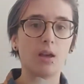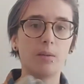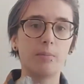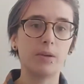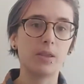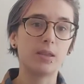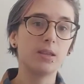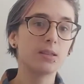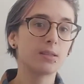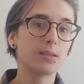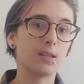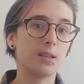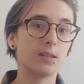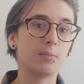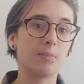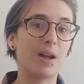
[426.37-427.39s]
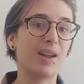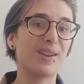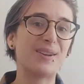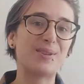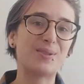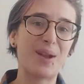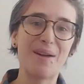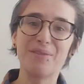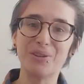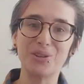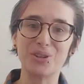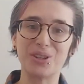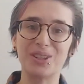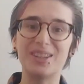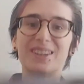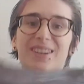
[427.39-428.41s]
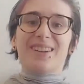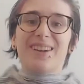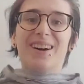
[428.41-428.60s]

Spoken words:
but this is my travel shirt.